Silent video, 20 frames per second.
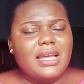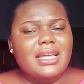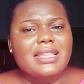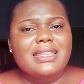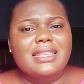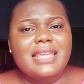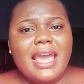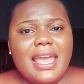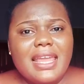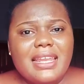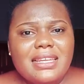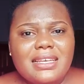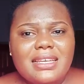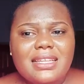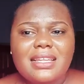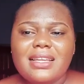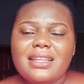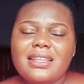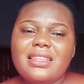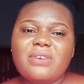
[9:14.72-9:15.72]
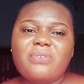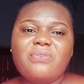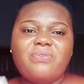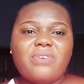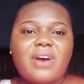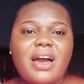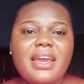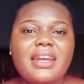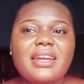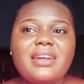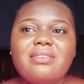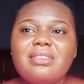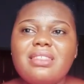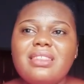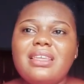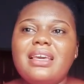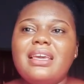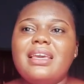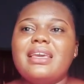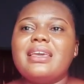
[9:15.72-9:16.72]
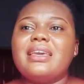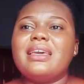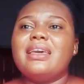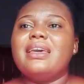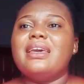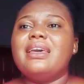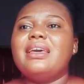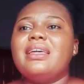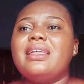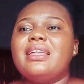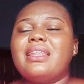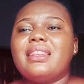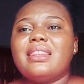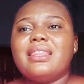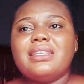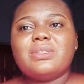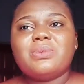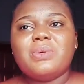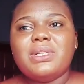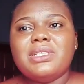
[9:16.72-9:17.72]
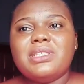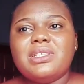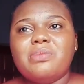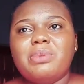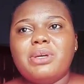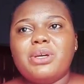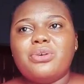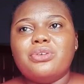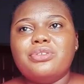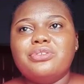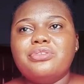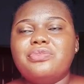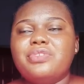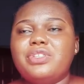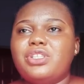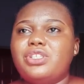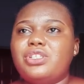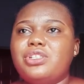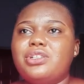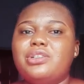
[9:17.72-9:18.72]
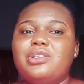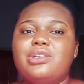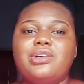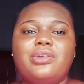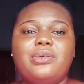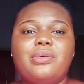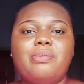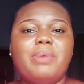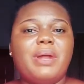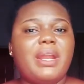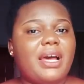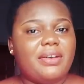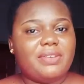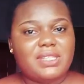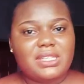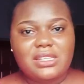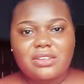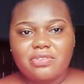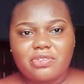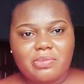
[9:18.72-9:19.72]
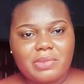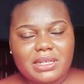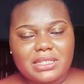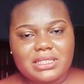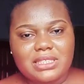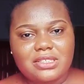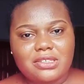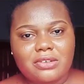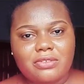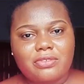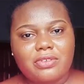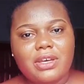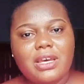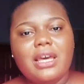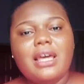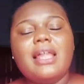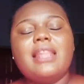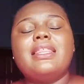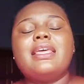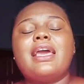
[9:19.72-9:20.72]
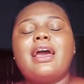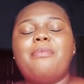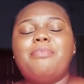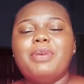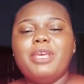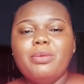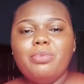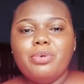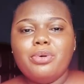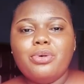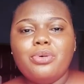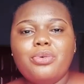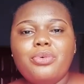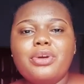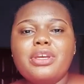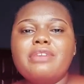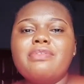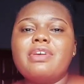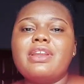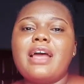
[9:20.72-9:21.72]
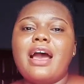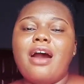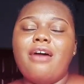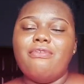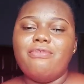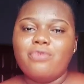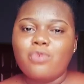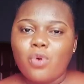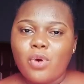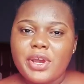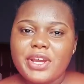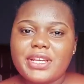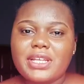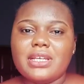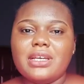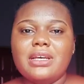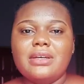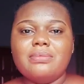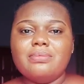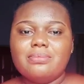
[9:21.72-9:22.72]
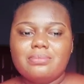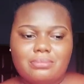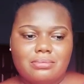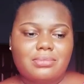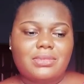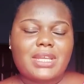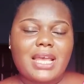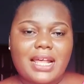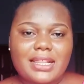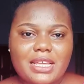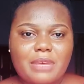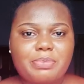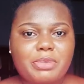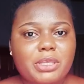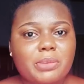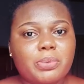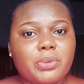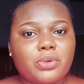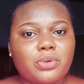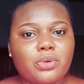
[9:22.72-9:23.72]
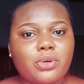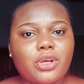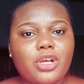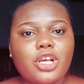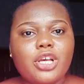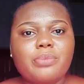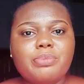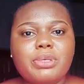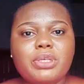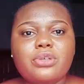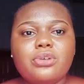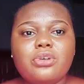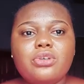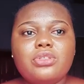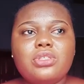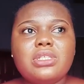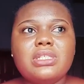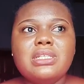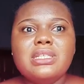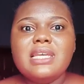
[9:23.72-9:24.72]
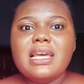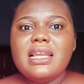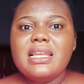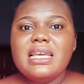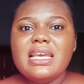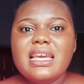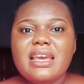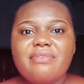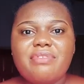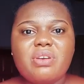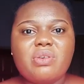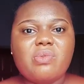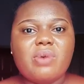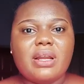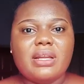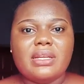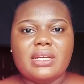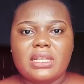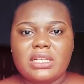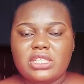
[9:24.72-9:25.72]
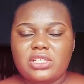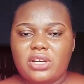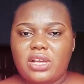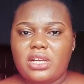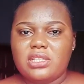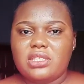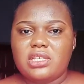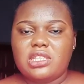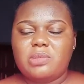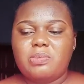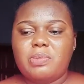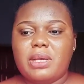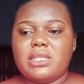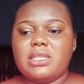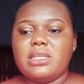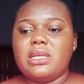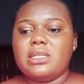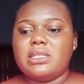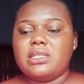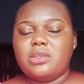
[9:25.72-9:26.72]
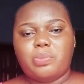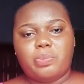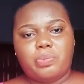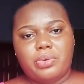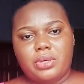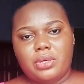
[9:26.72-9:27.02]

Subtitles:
Then the final thing, this one is a bit controversial, but I've seen it for myself. There are people who even avoid other people because nearly everyone in Nigeria is expecting a tip.